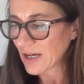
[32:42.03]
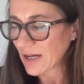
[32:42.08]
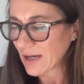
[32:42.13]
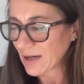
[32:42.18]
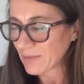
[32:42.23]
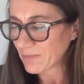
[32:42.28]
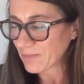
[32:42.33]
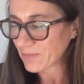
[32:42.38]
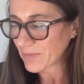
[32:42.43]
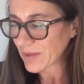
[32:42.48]

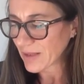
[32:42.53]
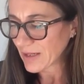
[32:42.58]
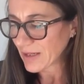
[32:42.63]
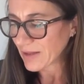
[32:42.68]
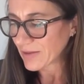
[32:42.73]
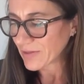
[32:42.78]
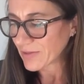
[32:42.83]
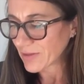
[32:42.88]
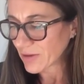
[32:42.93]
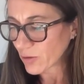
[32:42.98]

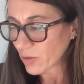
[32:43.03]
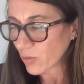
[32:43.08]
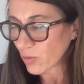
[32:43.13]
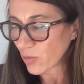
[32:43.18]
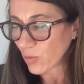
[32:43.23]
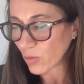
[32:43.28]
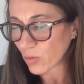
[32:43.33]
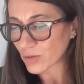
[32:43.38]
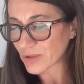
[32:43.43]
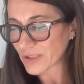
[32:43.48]
The
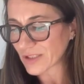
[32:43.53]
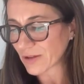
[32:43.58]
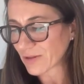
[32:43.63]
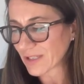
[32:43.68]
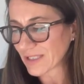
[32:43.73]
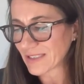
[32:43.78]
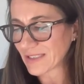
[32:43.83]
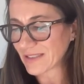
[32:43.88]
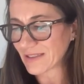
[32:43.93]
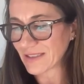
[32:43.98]
court also
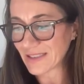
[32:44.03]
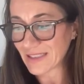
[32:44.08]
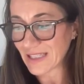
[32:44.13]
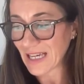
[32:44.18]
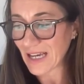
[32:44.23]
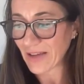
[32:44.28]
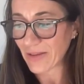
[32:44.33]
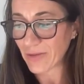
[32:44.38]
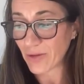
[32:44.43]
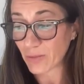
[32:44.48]
considered
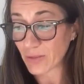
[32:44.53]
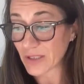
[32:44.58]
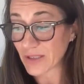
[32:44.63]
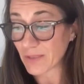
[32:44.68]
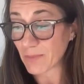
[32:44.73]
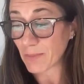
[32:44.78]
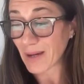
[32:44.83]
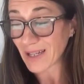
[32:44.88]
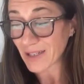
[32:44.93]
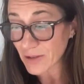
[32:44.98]
there was
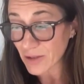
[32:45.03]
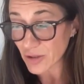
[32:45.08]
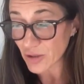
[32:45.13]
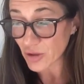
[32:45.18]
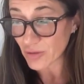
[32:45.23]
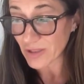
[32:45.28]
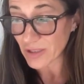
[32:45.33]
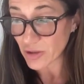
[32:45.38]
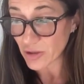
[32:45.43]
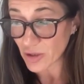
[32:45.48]
a
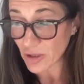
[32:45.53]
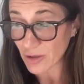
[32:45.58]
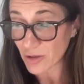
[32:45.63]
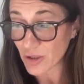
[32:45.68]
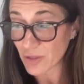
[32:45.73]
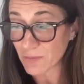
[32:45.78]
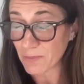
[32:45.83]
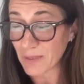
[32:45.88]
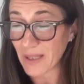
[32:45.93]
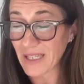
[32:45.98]
mandatory
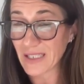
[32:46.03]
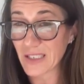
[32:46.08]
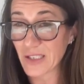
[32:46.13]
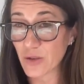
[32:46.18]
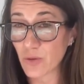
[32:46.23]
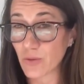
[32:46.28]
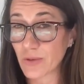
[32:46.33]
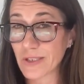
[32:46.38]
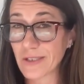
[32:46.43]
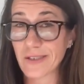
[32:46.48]
injunction being
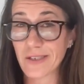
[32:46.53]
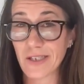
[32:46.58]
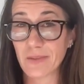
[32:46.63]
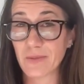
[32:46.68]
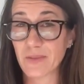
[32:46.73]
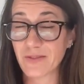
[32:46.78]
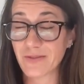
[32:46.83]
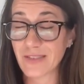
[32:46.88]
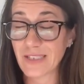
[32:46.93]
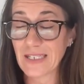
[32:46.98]
sought in
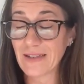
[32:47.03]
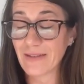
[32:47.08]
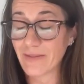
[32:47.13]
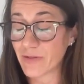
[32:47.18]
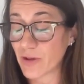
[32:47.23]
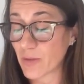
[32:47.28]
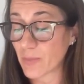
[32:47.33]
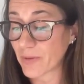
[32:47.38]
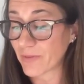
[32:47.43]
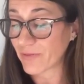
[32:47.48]
terms of
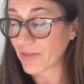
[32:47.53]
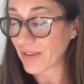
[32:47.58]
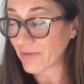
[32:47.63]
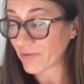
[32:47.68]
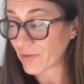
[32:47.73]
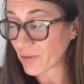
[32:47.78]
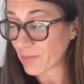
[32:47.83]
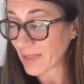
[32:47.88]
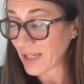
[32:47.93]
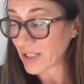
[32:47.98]
delivery up of the
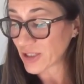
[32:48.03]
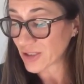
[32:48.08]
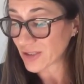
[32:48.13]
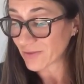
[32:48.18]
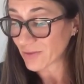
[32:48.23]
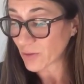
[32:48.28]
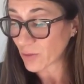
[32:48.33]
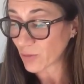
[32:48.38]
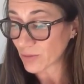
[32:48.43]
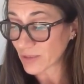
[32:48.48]

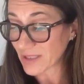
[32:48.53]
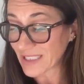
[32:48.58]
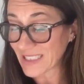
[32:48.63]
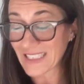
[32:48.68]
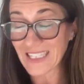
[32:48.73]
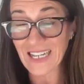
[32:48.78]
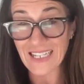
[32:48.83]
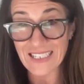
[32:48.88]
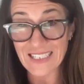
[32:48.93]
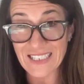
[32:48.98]
information. Of course, the
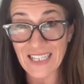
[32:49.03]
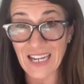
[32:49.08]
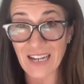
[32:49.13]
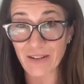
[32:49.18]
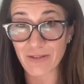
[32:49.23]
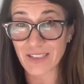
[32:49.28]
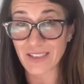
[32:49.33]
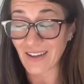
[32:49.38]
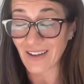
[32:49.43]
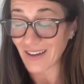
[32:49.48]
test
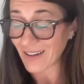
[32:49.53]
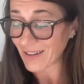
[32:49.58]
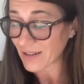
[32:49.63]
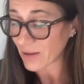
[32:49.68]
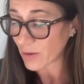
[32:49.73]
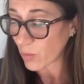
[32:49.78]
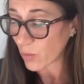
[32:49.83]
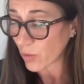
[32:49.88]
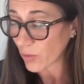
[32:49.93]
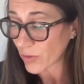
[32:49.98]
there is a
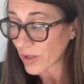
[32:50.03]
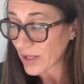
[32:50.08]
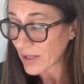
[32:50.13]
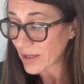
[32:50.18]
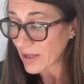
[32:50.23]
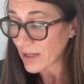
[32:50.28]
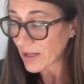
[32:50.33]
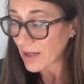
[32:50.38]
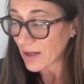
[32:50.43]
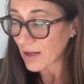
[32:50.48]
higher one.
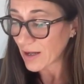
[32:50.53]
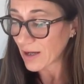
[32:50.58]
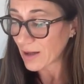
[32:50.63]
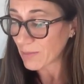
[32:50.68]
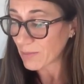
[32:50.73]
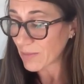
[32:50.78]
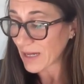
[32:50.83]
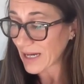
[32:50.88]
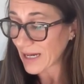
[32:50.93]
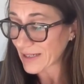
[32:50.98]

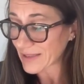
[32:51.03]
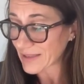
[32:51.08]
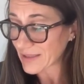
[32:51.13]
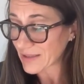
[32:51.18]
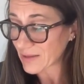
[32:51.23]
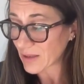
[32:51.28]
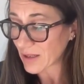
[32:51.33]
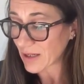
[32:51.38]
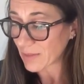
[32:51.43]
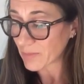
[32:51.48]

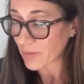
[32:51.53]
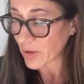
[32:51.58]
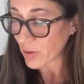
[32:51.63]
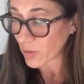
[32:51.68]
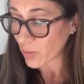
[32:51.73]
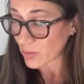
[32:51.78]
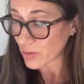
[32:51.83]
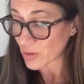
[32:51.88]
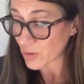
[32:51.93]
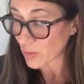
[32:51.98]
And the
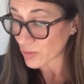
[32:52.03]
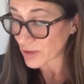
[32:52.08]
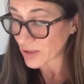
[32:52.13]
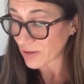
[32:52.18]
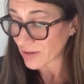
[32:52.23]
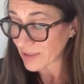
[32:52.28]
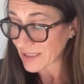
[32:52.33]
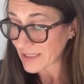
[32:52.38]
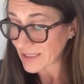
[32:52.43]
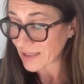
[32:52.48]
court
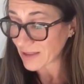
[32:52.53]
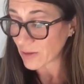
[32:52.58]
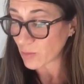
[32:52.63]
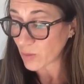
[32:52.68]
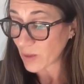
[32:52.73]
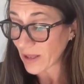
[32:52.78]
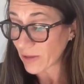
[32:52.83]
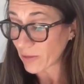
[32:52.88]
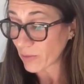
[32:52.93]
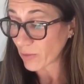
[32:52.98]
also considered
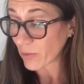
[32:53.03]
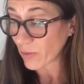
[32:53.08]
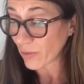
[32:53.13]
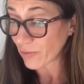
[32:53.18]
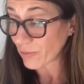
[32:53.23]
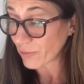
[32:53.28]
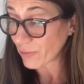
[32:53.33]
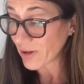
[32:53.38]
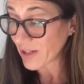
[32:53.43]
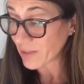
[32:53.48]
whether or
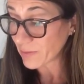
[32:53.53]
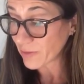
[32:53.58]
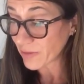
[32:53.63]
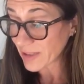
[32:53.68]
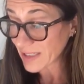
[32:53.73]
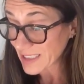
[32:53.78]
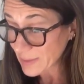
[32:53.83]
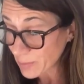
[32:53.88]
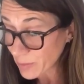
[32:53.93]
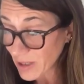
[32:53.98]
not freedom of
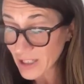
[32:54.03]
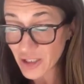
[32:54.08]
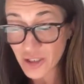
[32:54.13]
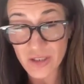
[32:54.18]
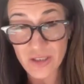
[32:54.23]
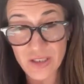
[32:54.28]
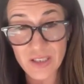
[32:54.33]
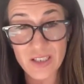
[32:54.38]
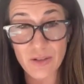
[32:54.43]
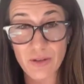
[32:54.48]

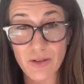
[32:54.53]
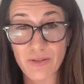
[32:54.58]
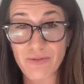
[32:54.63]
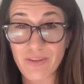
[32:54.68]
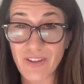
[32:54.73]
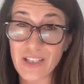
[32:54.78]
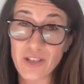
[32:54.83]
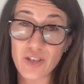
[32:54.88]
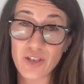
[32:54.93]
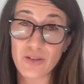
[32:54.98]
expression, so
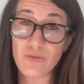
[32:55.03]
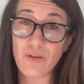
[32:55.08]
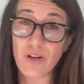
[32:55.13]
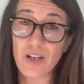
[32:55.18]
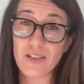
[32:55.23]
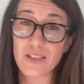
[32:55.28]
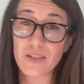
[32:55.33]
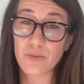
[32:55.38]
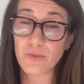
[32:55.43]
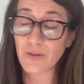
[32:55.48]
convention
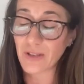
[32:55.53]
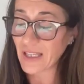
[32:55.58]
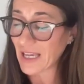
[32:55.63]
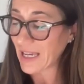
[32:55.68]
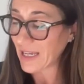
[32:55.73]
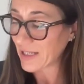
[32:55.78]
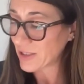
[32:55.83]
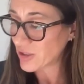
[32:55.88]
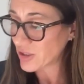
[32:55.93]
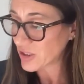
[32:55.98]
rights, were
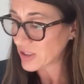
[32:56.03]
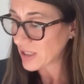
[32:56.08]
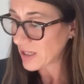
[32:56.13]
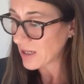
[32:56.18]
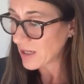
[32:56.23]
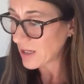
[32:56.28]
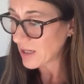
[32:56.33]
engaged.